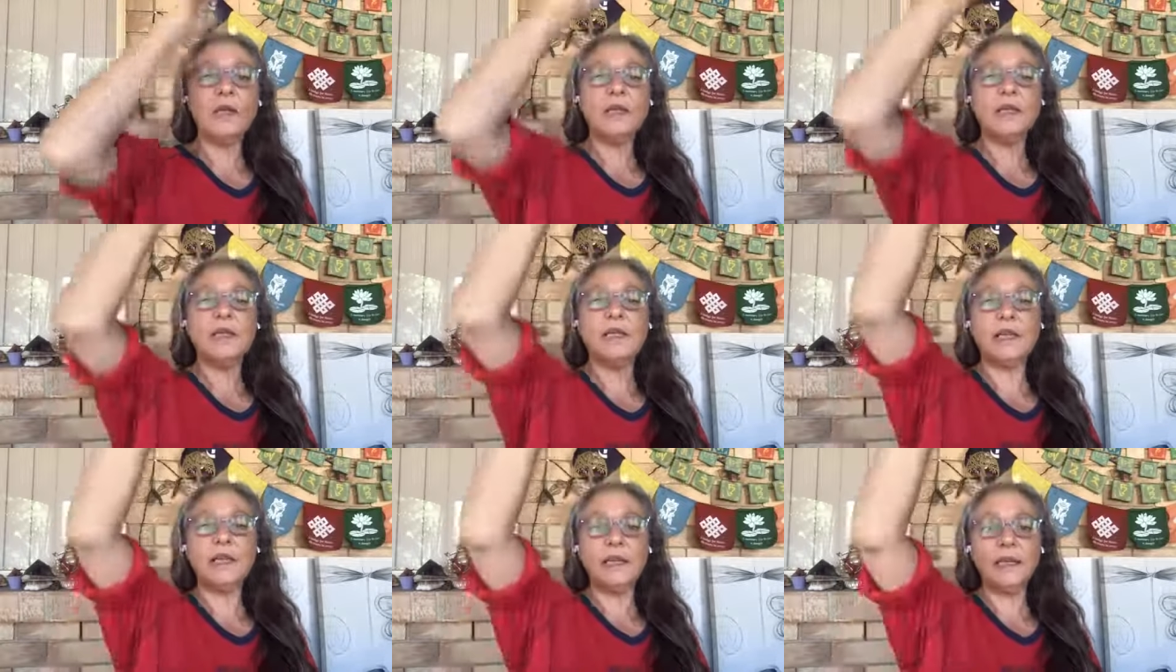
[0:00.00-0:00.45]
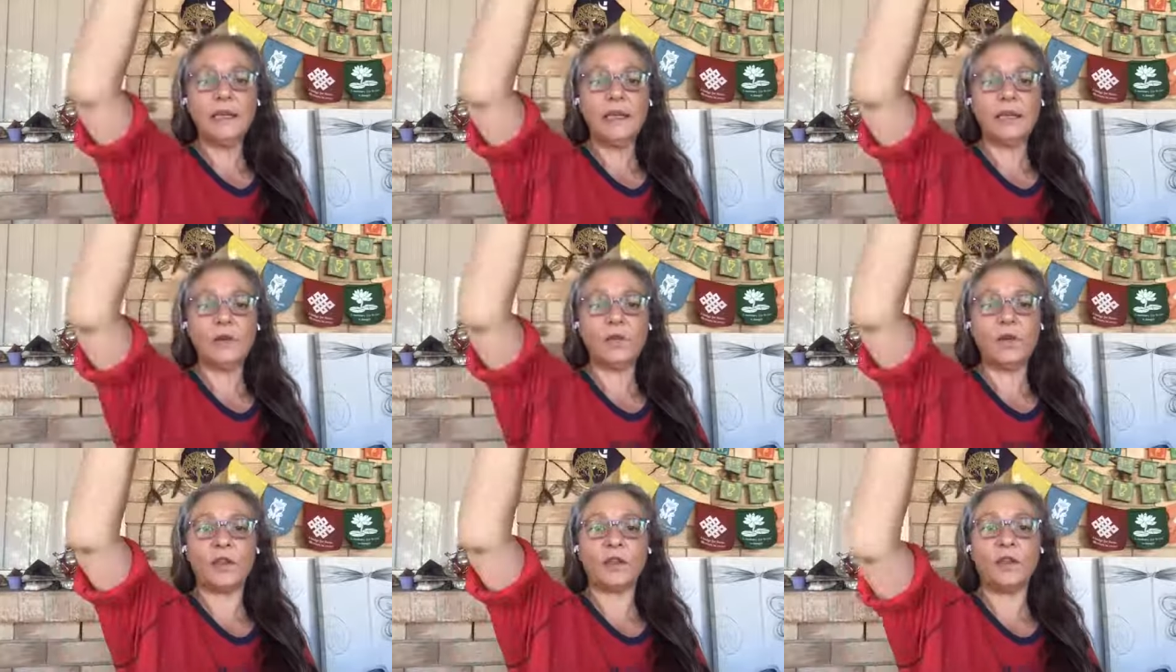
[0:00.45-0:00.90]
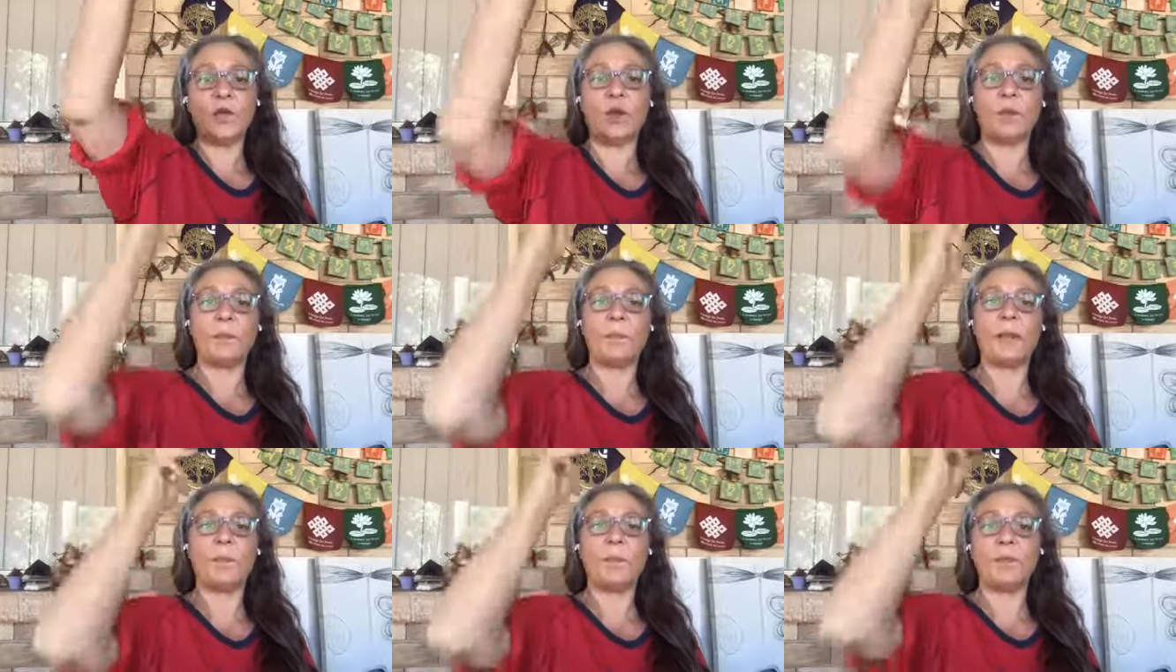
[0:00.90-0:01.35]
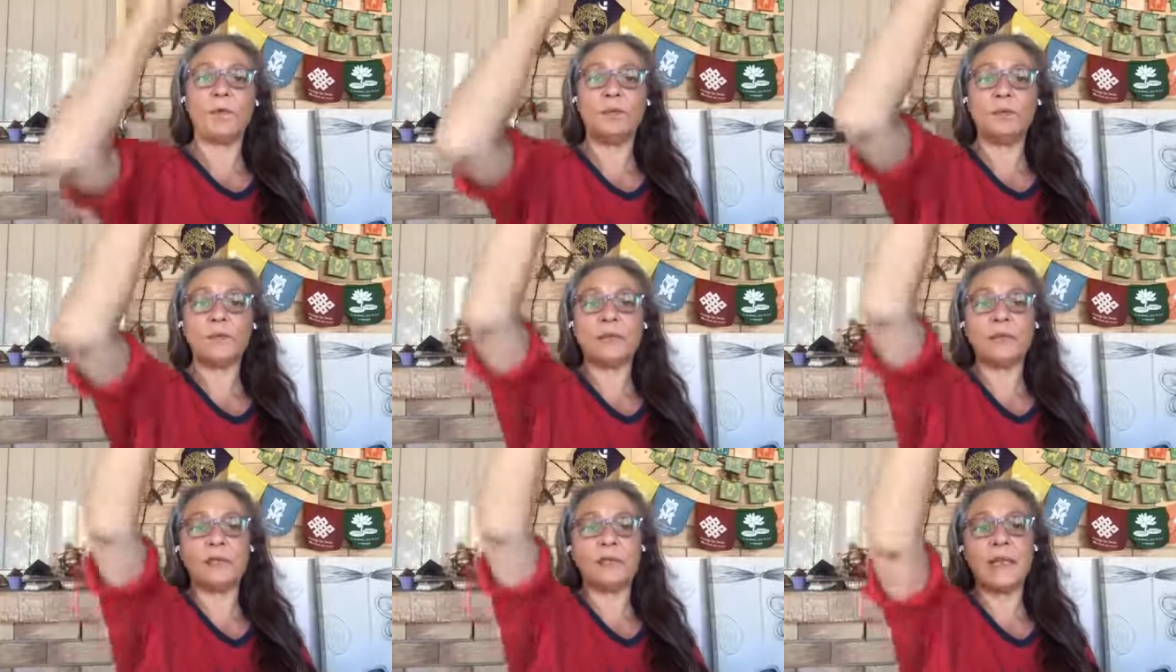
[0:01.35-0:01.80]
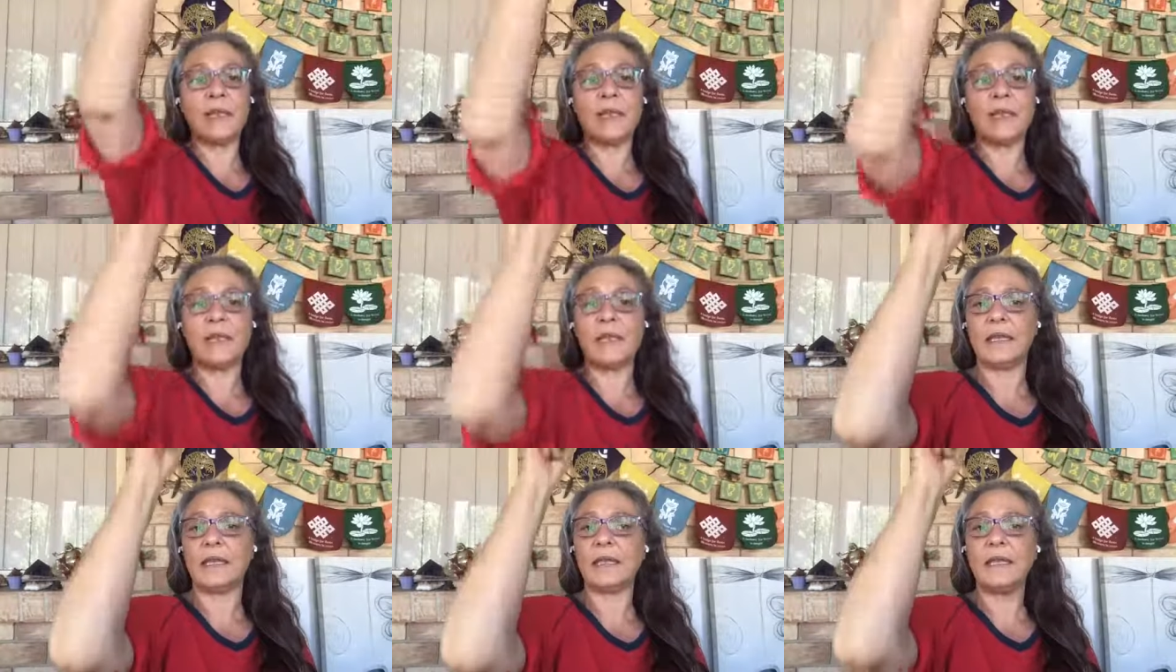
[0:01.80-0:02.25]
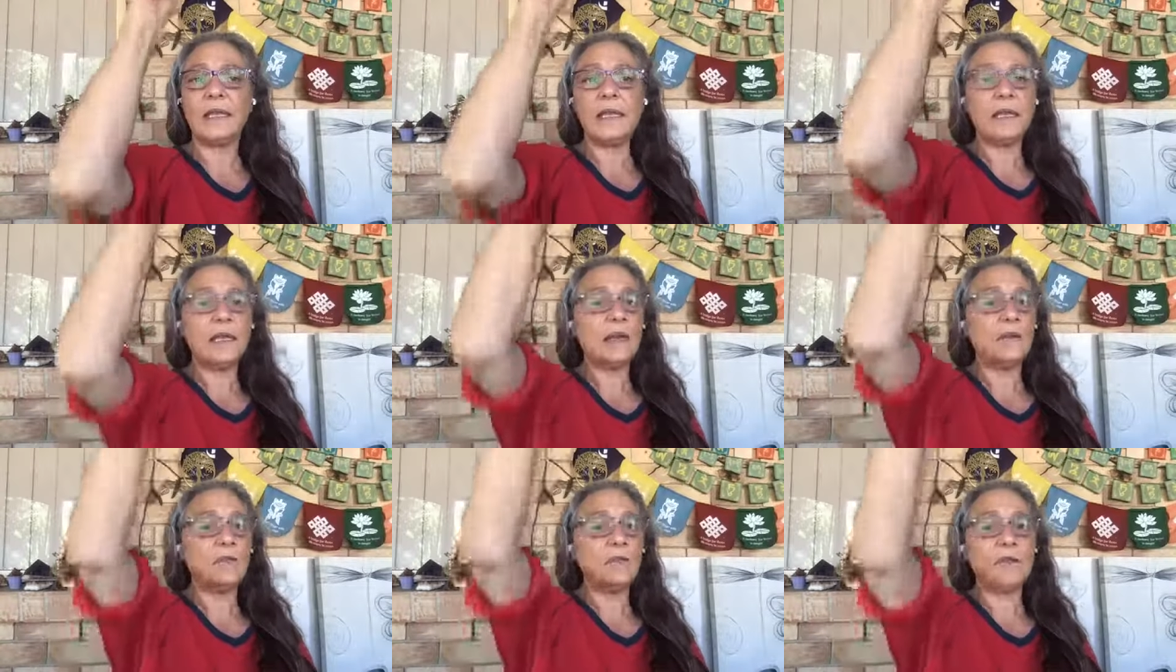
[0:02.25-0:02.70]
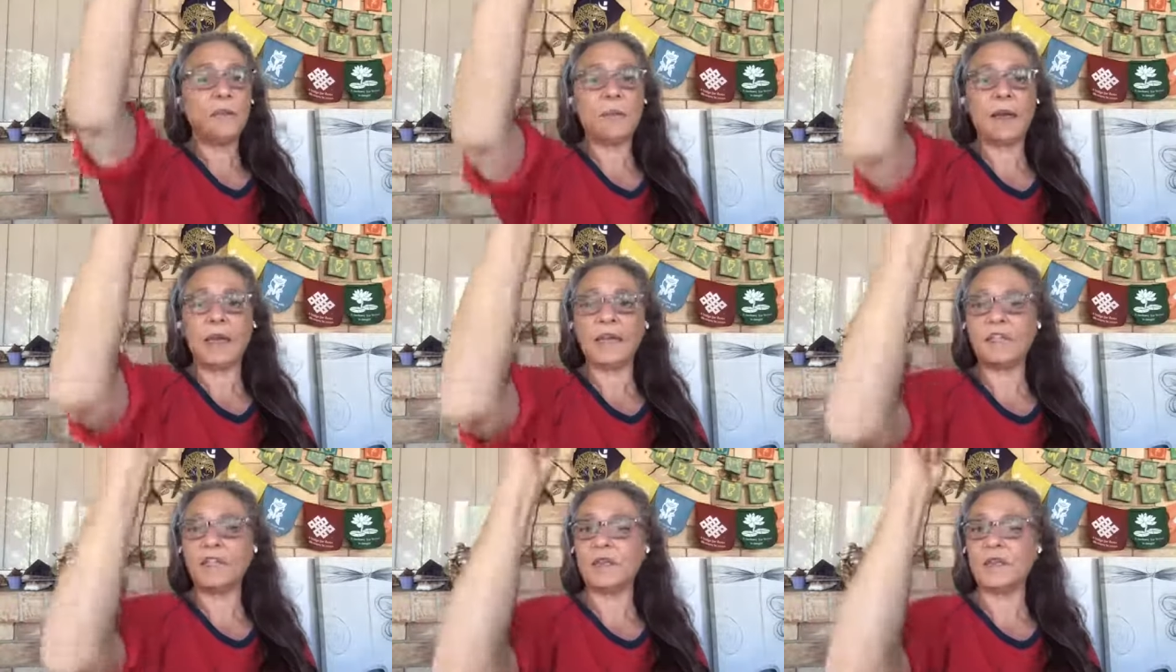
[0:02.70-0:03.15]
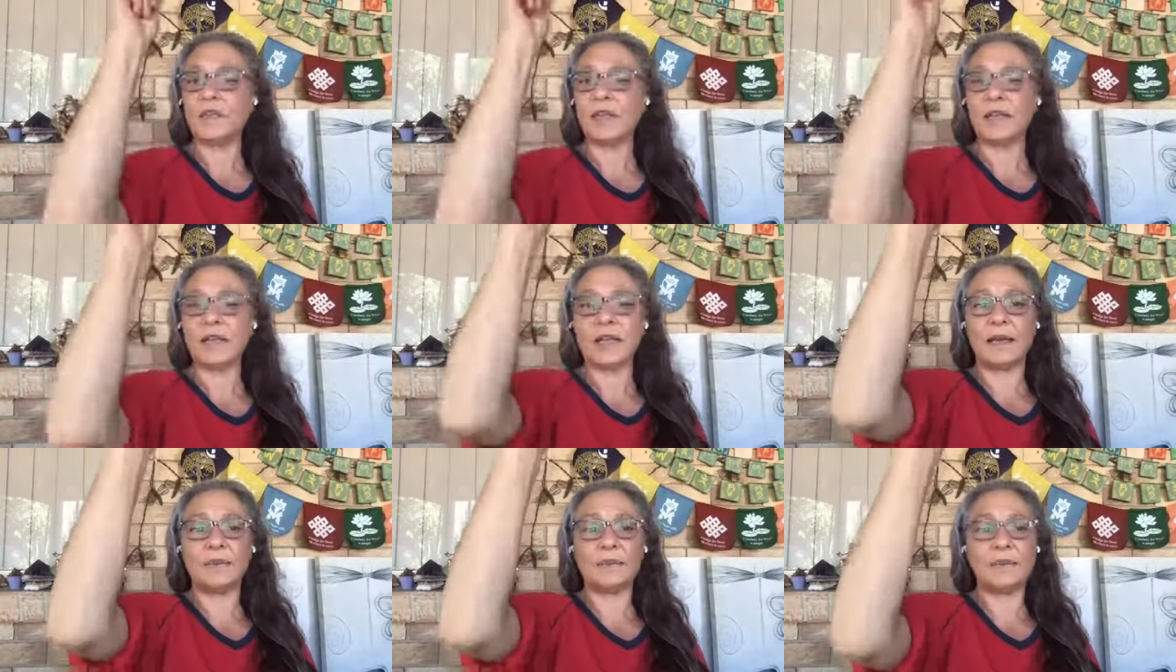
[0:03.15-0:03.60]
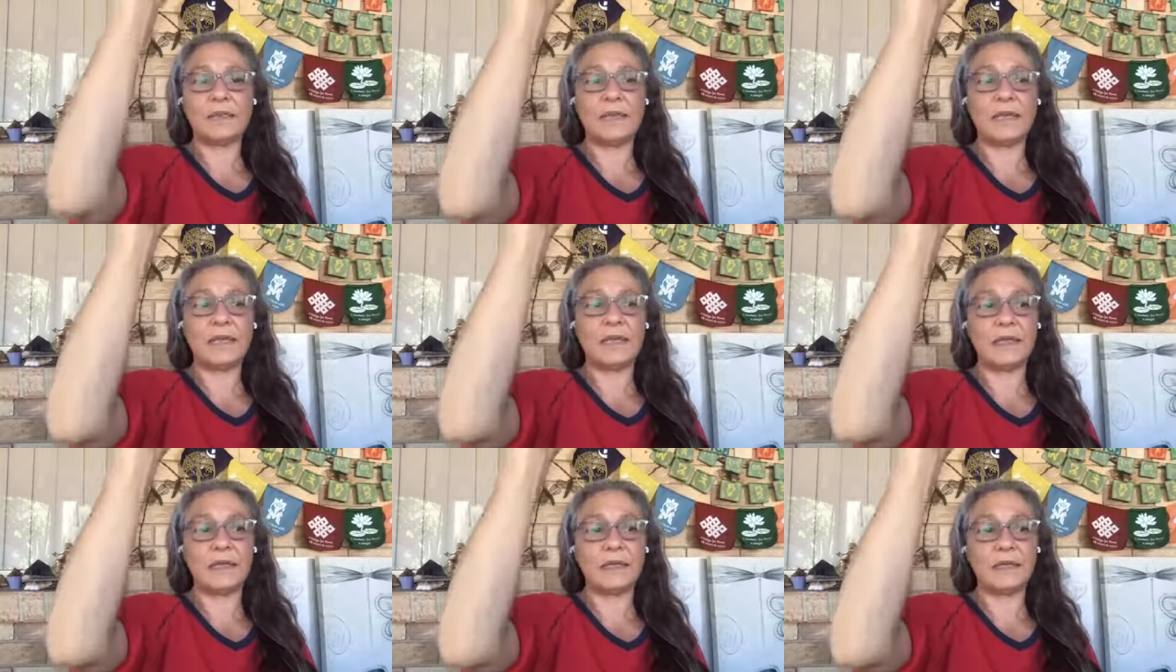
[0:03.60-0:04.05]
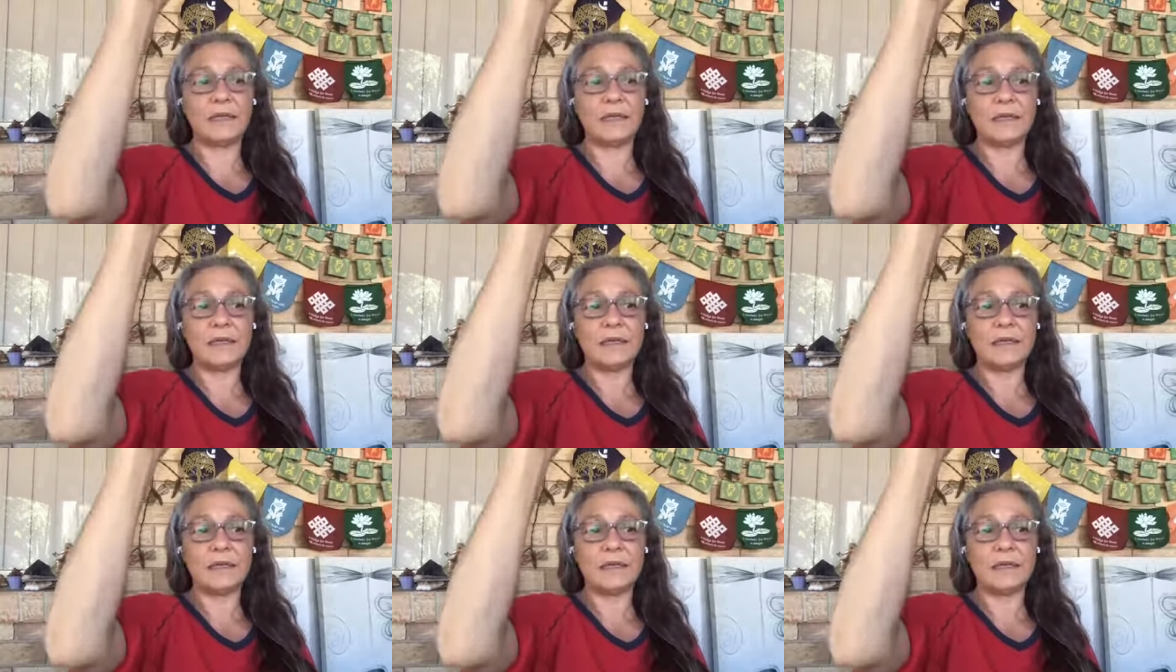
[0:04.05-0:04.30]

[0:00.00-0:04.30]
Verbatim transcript: linking with what people will see and information that comes in